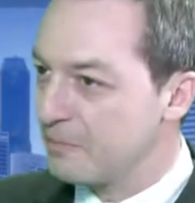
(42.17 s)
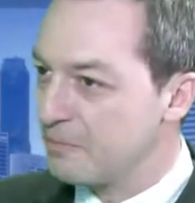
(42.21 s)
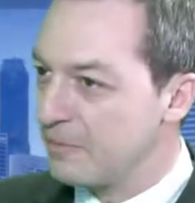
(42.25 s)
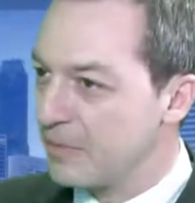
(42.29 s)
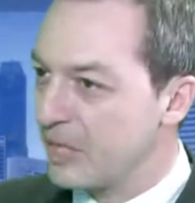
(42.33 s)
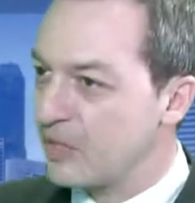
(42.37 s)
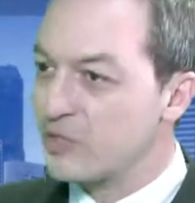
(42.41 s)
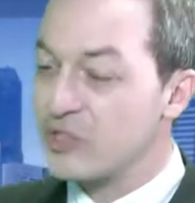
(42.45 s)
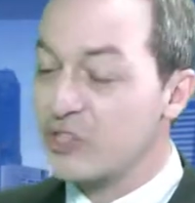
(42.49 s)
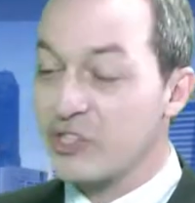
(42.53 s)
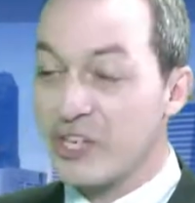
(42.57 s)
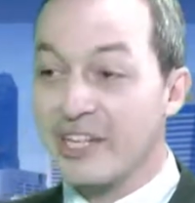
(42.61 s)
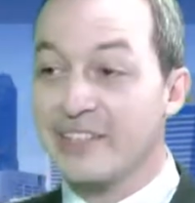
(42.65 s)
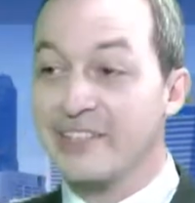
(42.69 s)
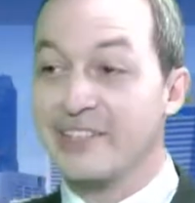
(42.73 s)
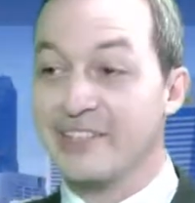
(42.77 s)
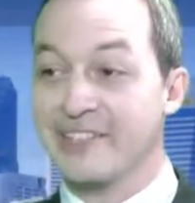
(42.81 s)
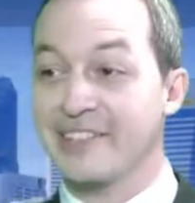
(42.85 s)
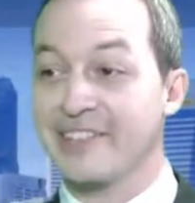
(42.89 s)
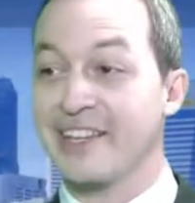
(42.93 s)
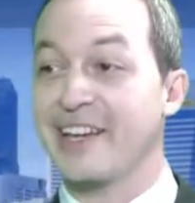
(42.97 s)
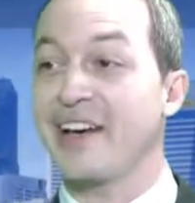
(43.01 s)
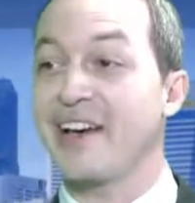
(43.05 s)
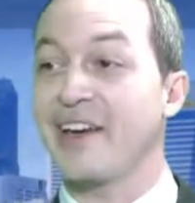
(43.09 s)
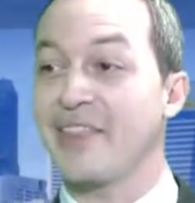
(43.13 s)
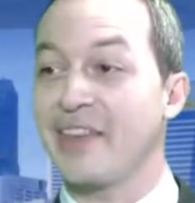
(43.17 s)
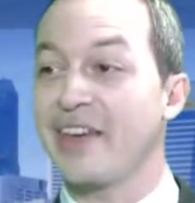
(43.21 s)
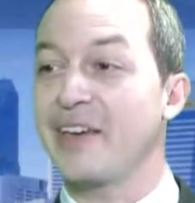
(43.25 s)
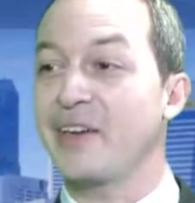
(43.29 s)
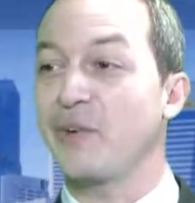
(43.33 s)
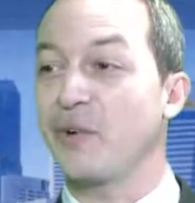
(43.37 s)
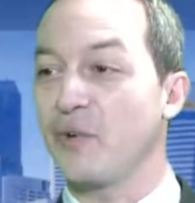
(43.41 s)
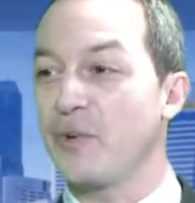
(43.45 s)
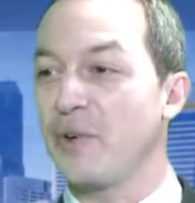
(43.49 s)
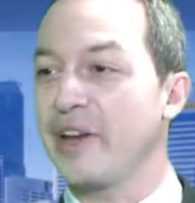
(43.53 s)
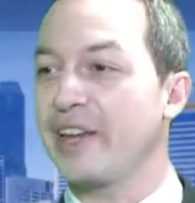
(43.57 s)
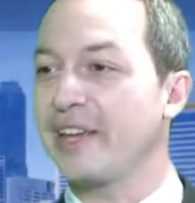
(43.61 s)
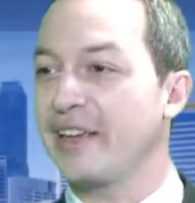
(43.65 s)
because chances are they
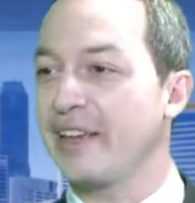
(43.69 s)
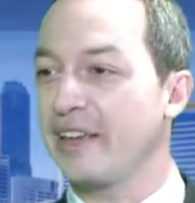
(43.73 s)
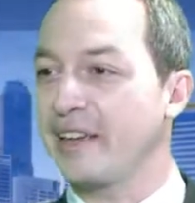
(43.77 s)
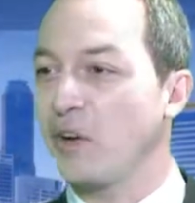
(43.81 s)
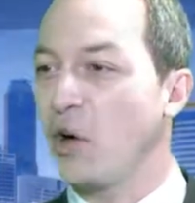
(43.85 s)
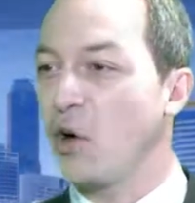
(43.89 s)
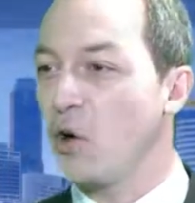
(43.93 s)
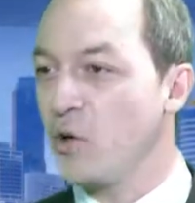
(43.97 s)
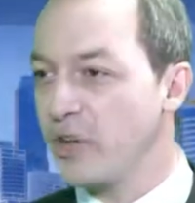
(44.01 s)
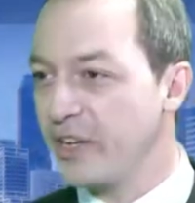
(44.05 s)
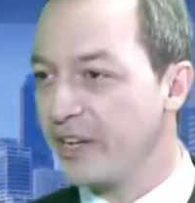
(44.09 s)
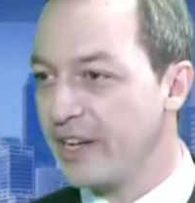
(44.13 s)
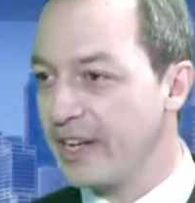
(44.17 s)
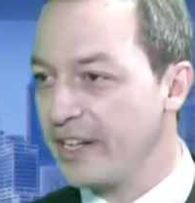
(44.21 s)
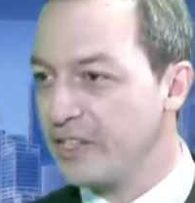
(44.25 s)
already own an